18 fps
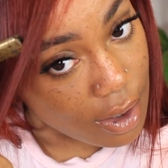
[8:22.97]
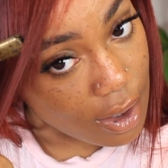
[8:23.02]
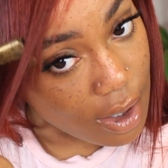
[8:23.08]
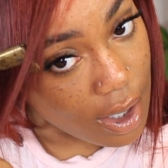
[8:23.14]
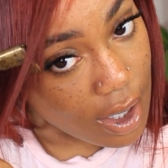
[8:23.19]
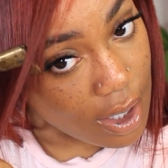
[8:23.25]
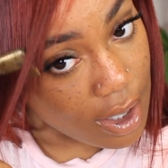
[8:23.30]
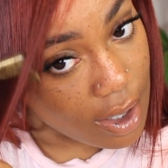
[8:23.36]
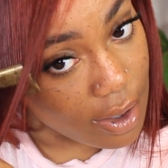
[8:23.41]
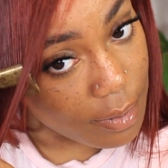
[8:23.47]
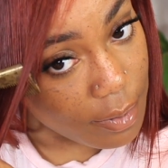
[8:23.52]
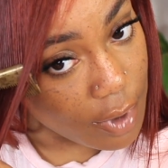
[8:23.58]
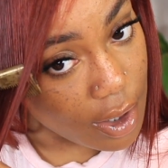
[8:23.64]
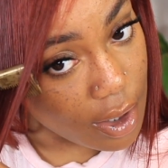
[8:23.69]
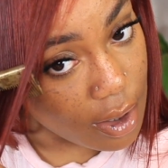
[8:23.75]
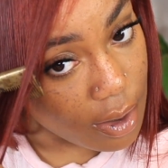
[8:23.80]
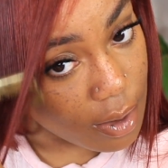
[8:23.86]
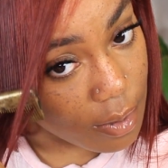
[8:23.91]
I am
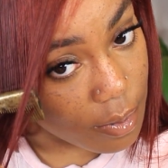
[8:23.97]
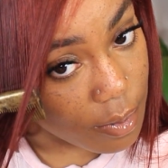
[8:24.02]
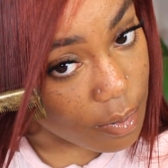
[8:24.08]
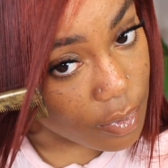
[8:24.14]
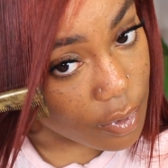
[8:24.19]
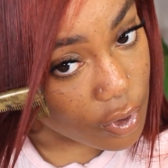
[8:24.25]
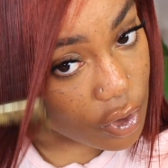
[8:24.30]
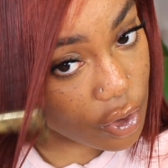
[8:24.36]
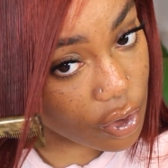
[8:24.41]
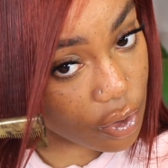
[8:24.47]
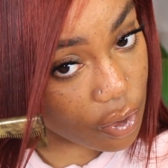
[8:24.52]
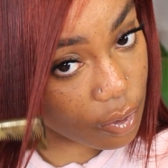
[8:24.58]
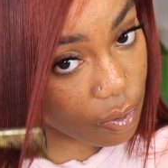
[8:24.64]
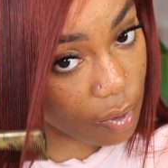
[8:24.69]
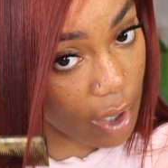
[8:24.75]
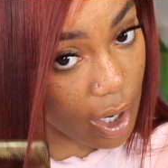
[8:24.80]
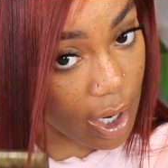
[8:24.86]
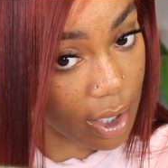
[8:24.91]
gonna
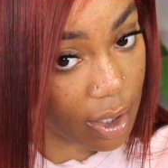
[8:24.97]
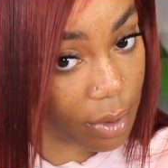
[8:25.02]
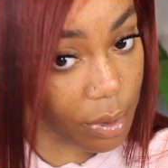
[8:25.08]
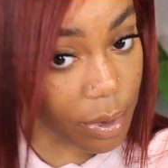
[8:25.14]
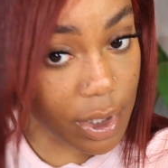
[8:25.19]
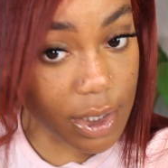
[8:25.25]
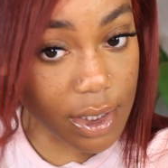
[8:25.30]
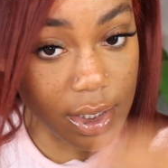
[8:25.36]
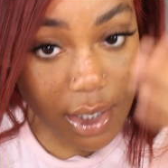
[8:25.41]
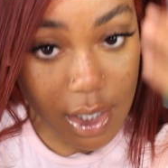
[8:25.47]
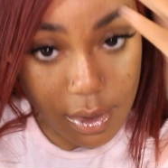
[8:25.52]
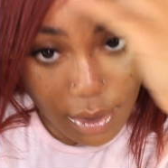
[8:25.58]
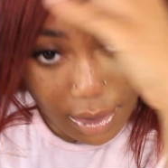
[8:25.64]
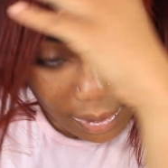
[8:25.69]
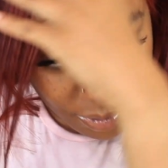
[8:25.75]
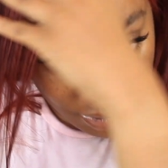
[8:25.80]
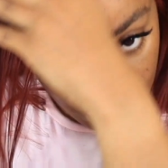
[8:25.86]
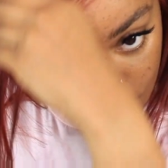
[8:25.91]
try to press it down
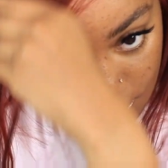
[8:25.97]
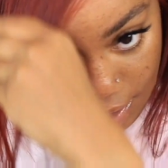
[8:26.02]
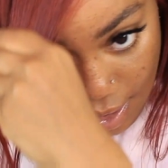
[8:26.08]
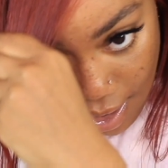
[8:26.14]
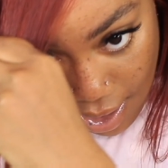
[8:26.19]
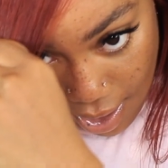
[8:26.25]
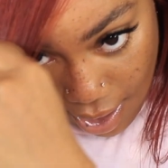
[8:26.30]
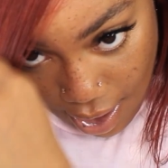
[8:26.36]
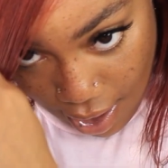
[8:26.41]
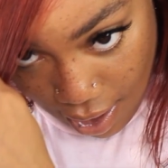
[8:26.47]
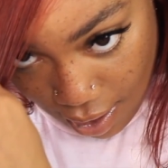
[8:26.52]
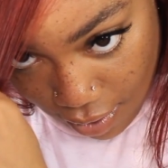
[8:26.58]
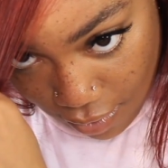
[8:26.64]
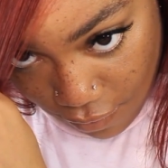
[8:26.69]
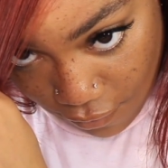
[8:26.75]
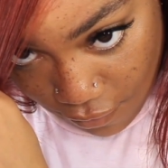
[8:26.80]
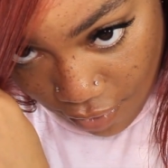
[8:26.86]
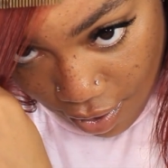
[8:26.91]
as much as I
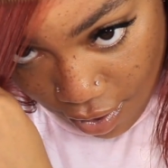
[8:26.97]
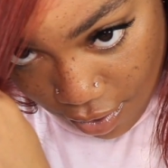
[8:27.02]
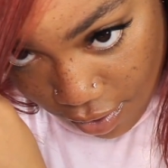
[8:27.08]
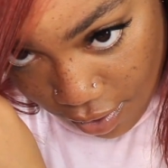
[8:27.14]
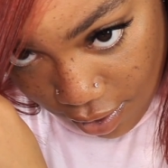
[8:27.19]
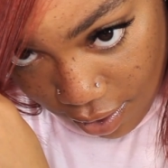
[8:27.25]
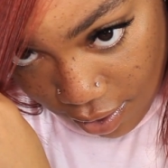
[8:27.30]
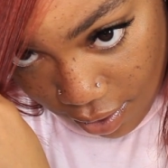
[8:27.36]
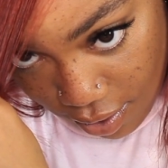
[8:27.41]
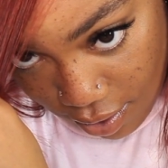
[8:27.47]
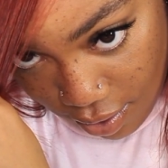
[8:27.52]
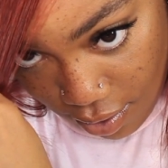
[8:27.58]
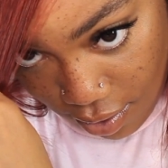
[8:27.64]
can first.